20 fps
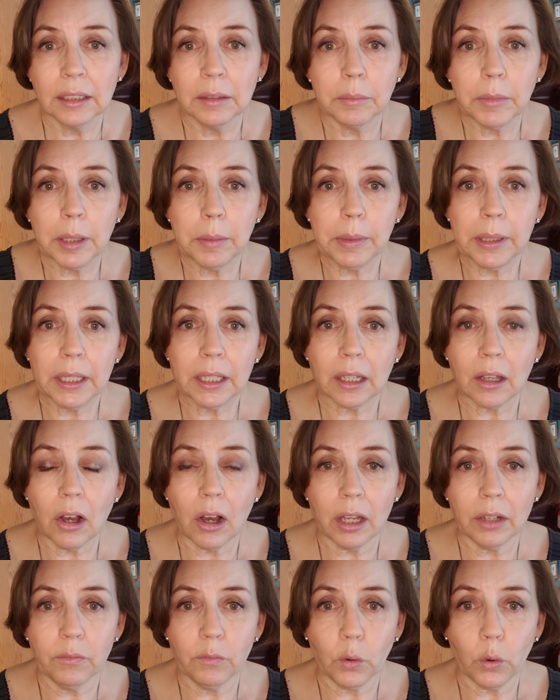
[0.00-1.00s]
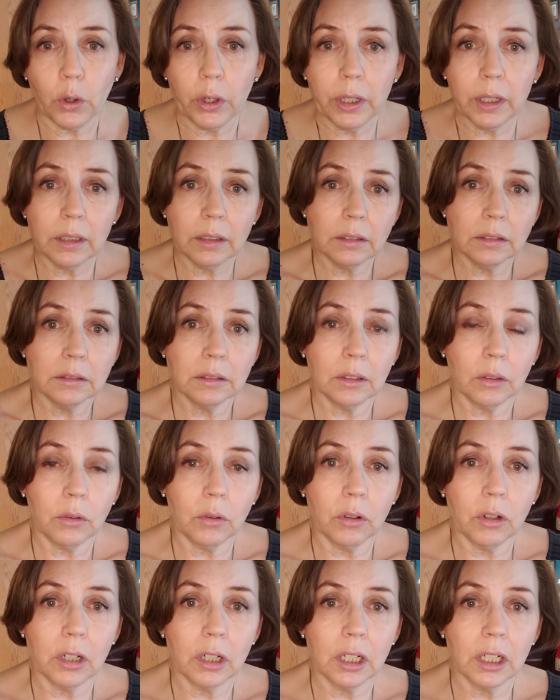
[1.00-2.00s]
maybe a cotton voile
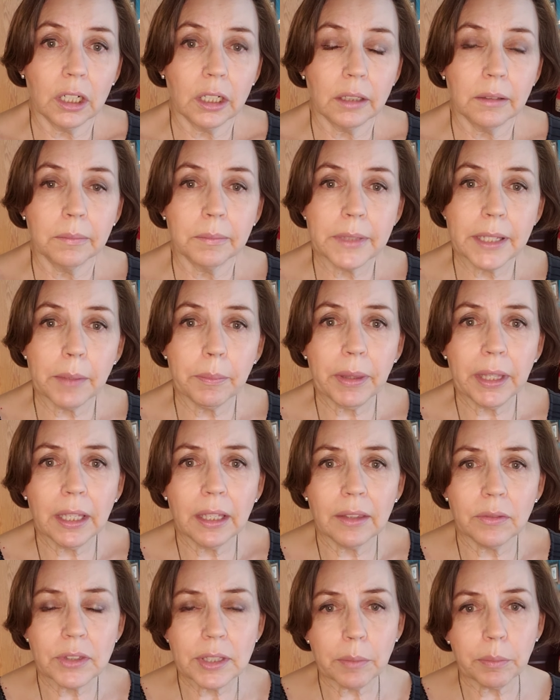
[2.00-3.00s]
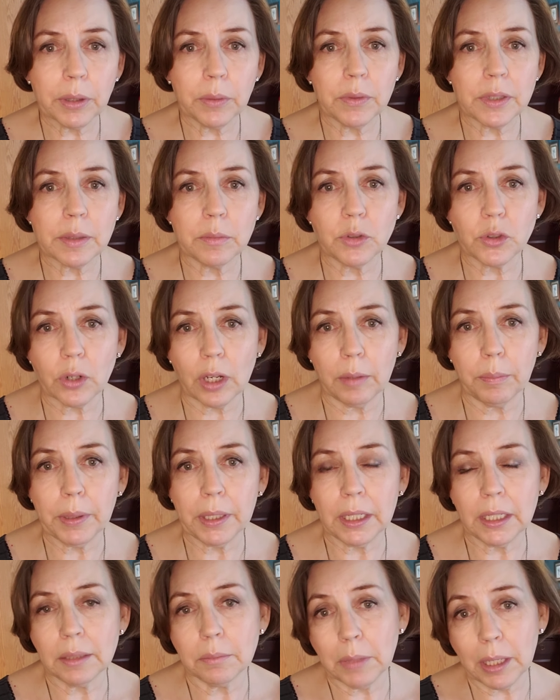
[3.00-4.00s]
or something with some drape in
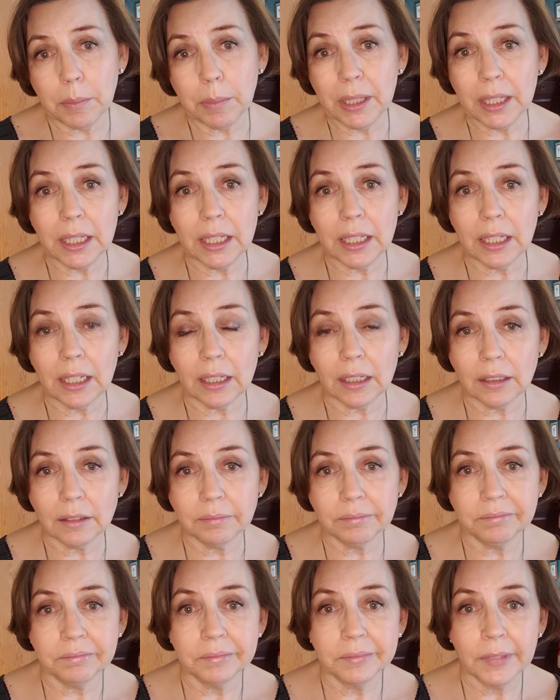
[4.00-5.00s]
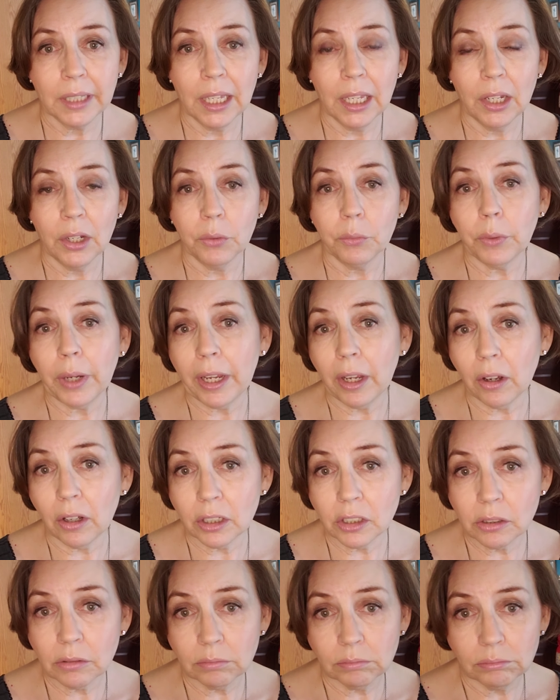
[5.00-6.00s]
it. Maybe
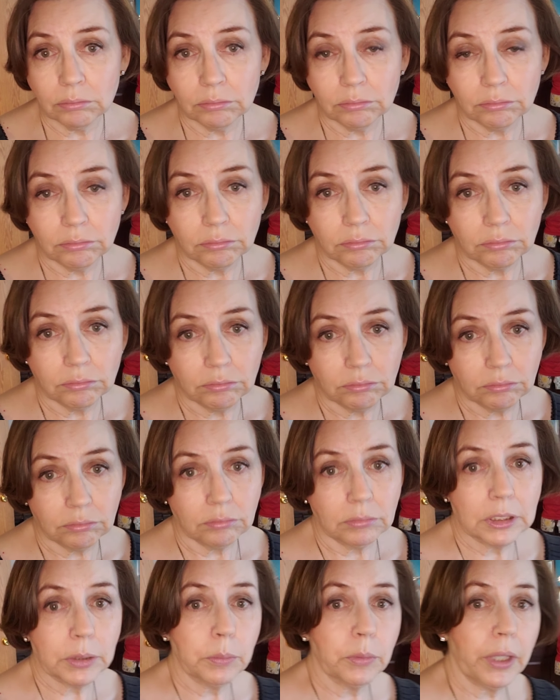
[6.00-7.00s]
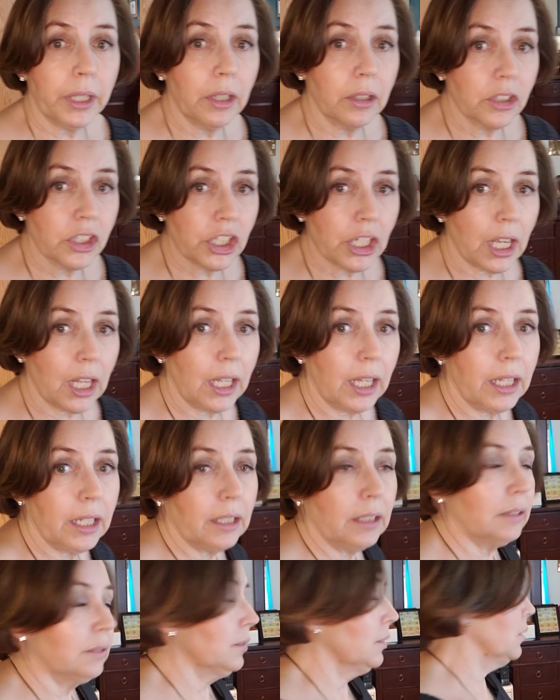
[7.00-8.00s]
rayon, some rayon challis.